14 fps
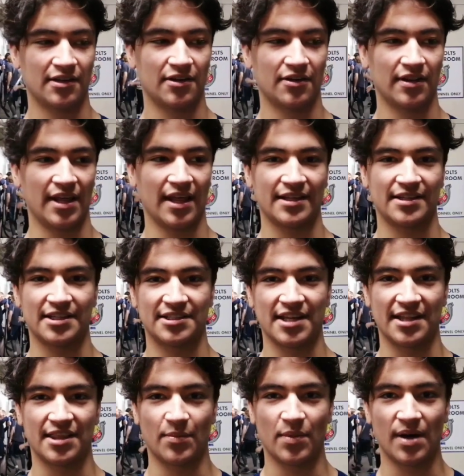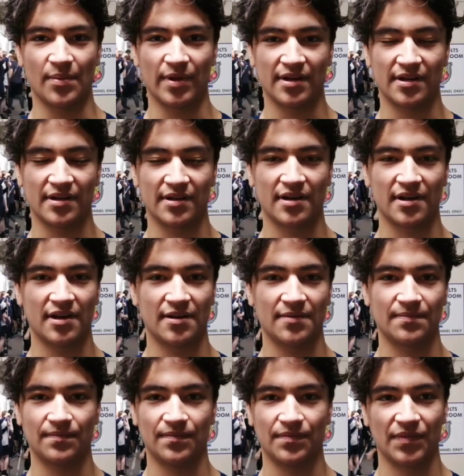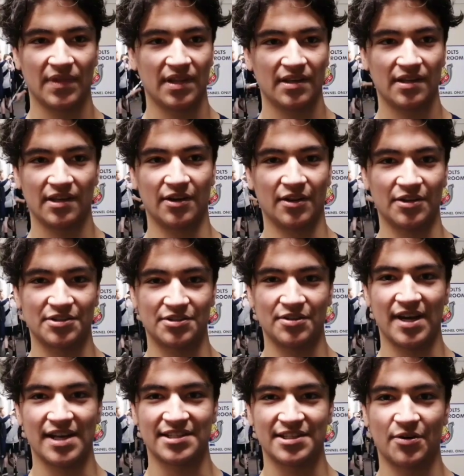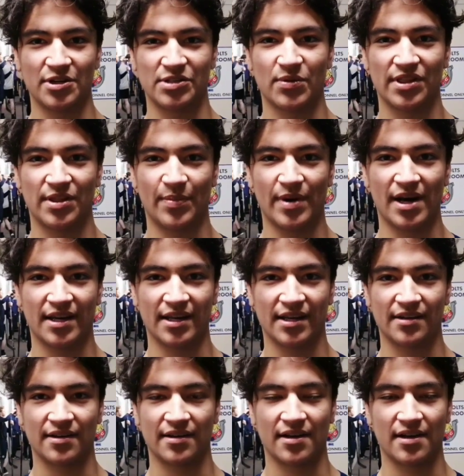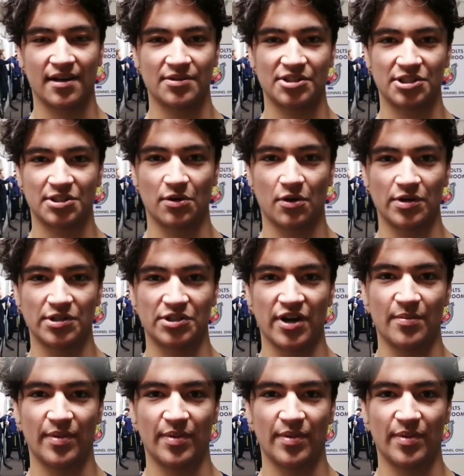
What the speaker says: you know, they like to set them up. And you know, those are two guys that always want the puck in, and just always